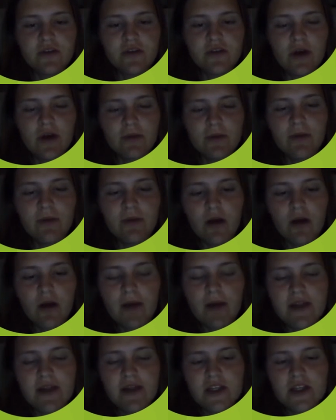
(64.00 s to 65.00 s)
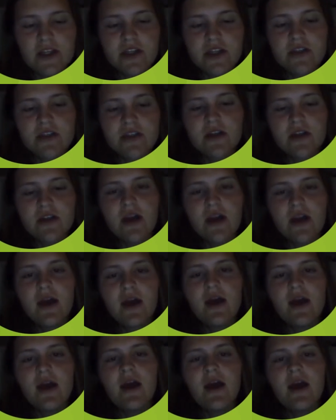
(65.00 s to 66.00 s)
help to block pathogens.
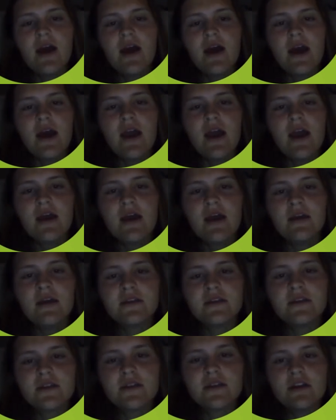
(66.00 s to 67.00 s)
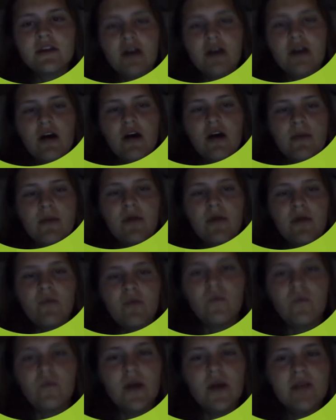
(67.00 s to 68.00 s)
And
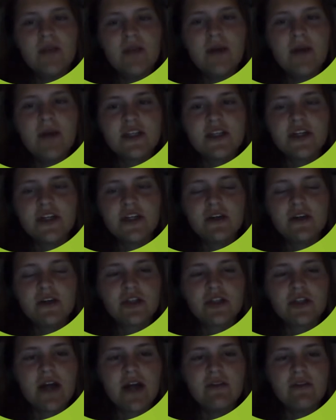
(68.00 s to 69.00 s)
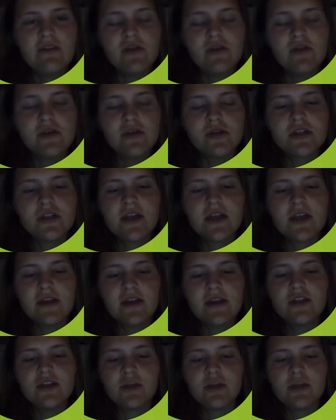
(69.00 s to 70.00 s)
when bacteria travels
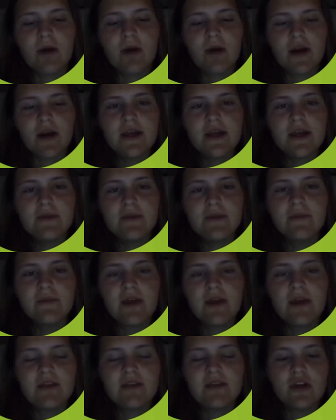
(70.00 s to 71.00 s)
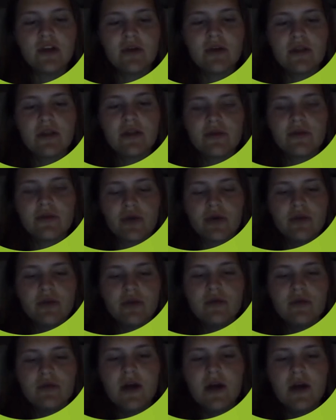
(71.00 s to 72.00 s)
into your body, if they do get
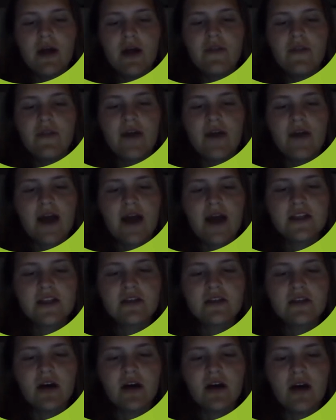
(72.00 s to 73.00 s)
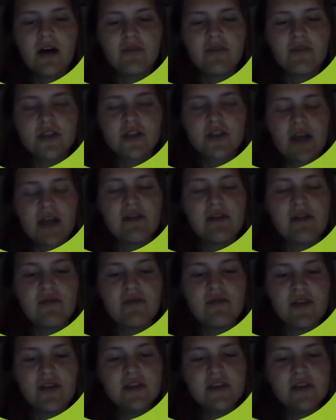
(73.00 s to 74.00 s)
through that first line of
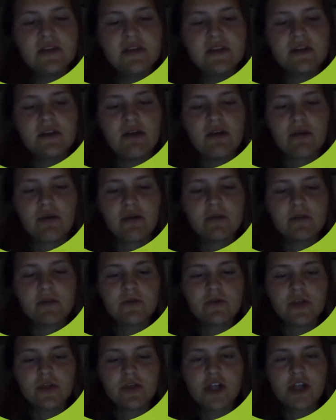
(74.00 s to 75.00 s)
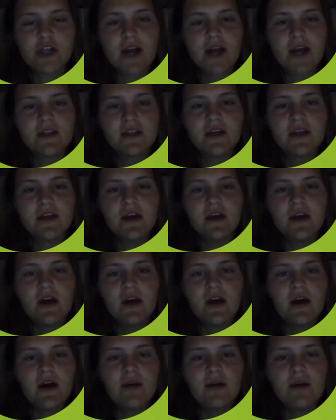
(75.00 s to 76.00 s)
defense of the respiratory tract,
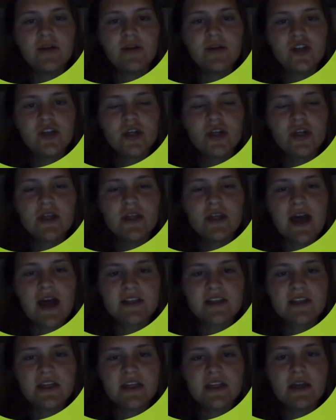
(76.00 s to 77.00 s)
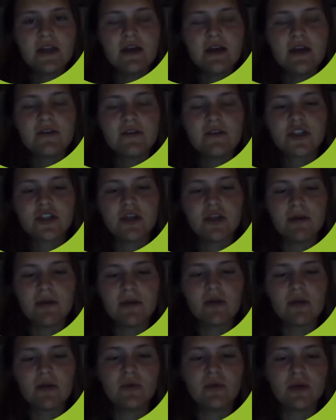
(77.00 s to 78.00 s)
usually the acidity of your
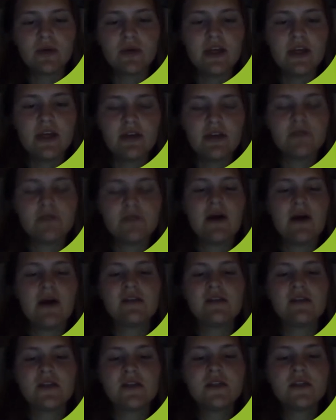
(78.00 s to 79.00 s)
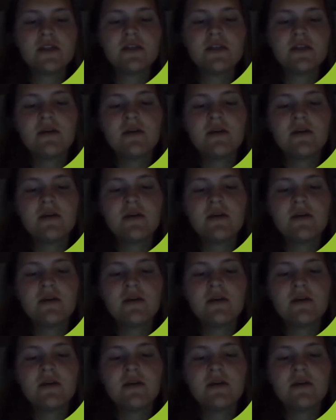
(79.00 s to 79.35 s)
stomach will kill those pathogens.